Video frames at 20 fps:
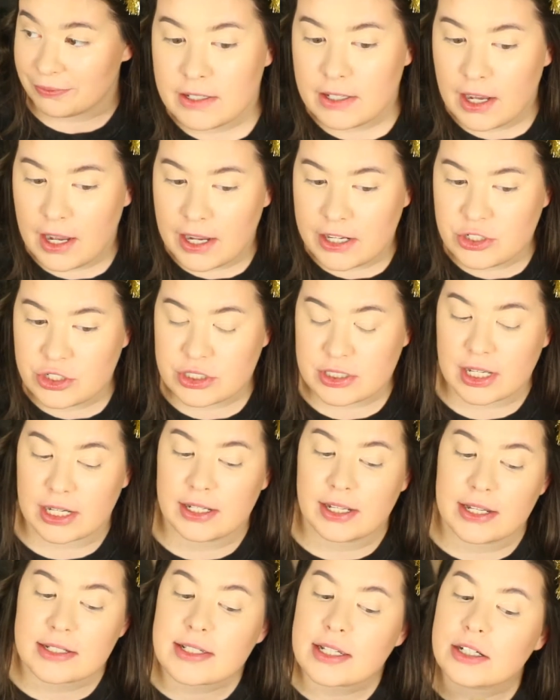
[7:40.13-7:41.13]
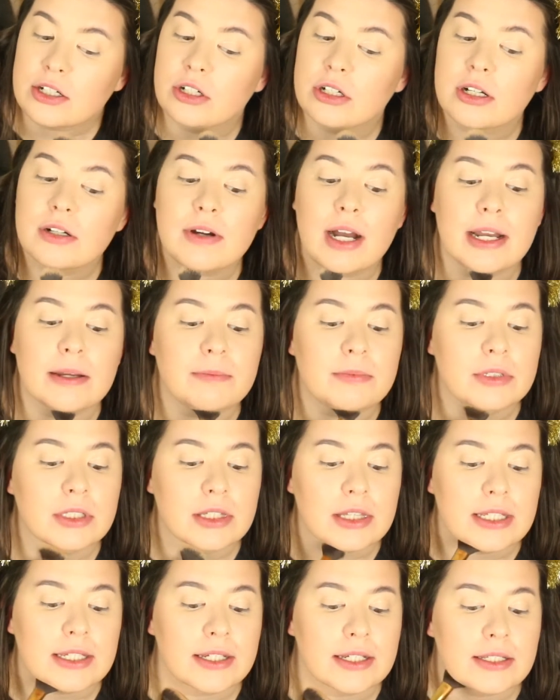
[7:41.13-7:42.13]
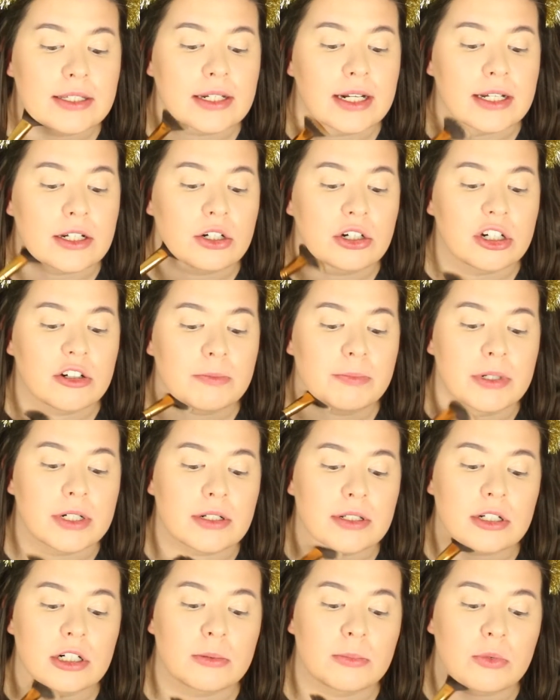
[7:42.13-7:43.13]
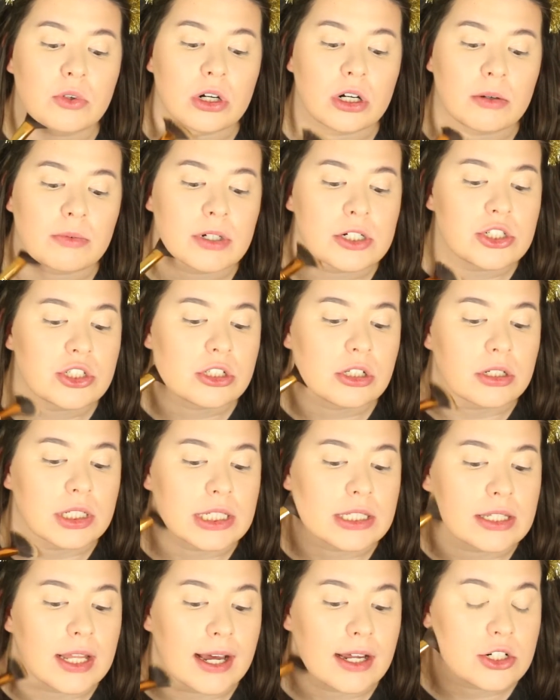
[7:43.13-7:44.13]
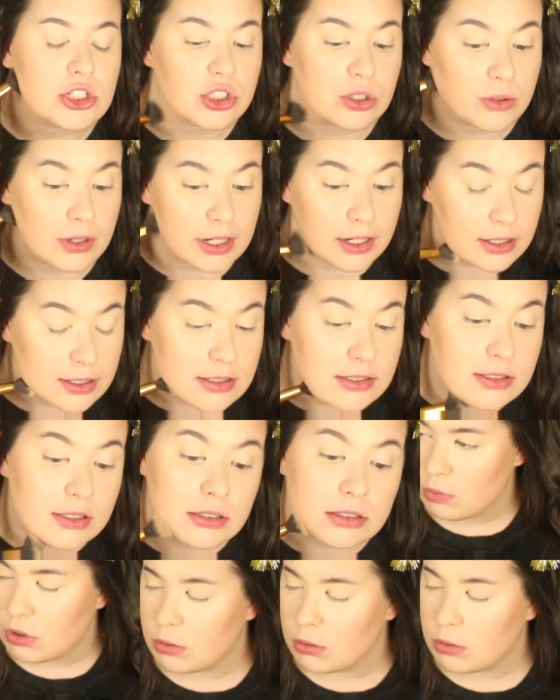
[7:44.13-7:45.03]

Yeah, I'm thinking that I could have been a little more original in that choice.